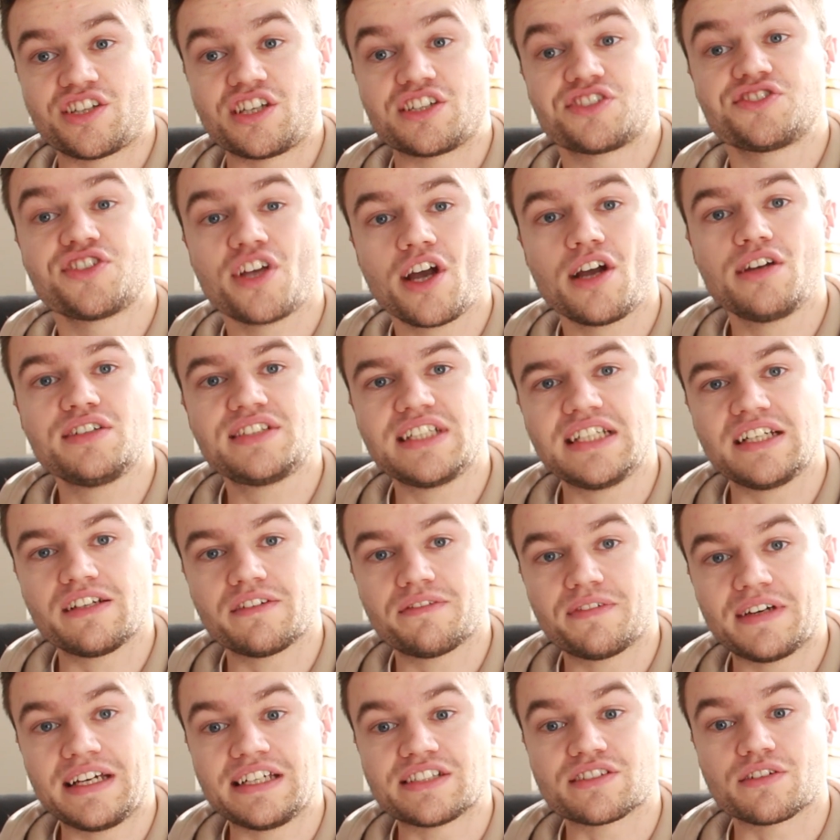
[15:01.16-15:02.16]
so there's no dealing
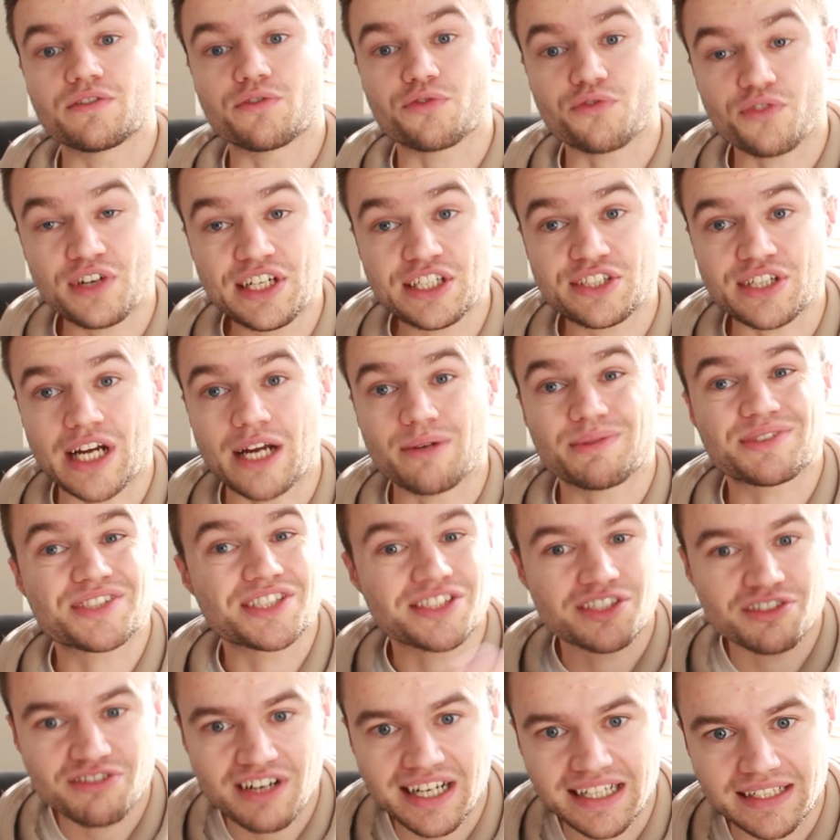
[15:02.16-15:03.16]
fees on Freetrade, which
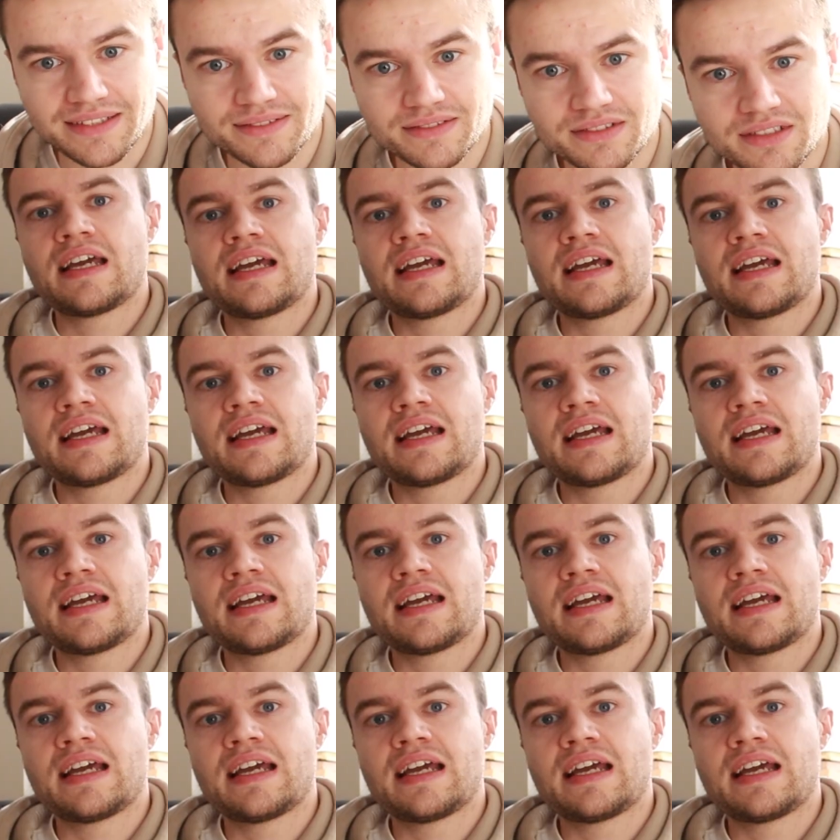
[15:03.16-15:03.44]
is great.